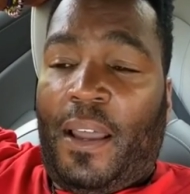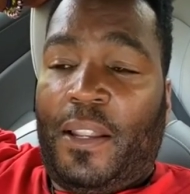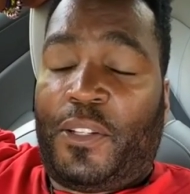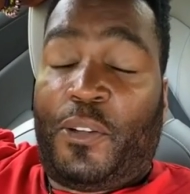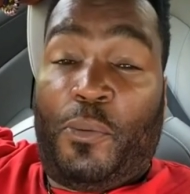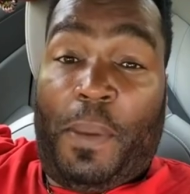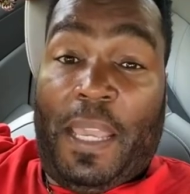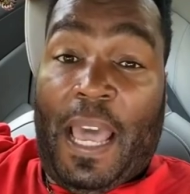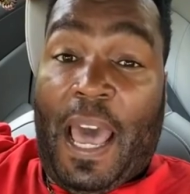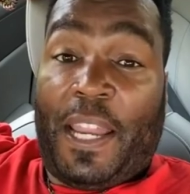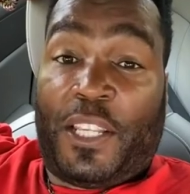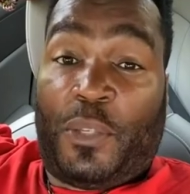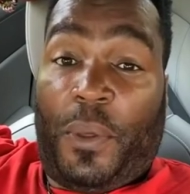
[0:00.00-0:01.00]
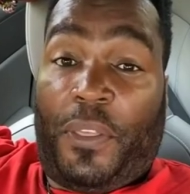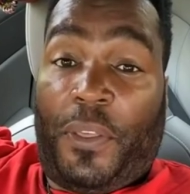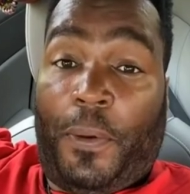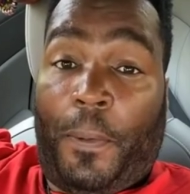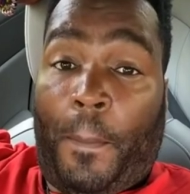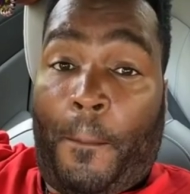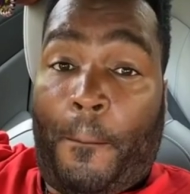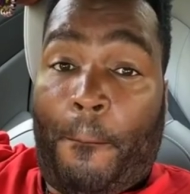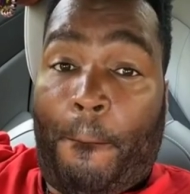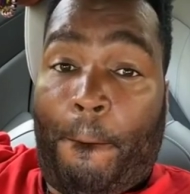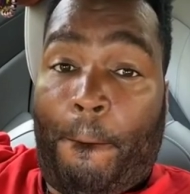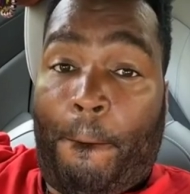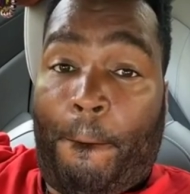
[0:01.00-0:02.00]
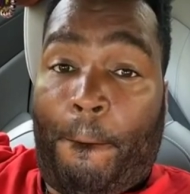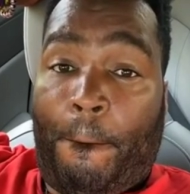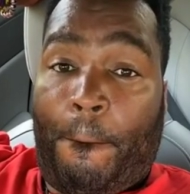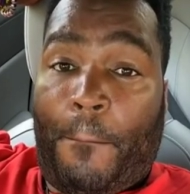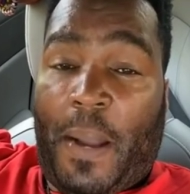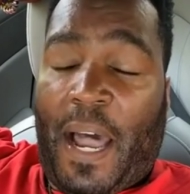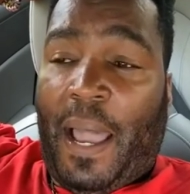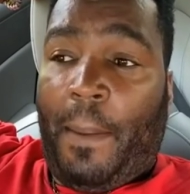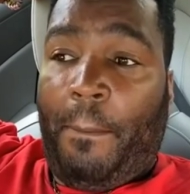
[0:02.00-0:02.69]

To be honest with you, I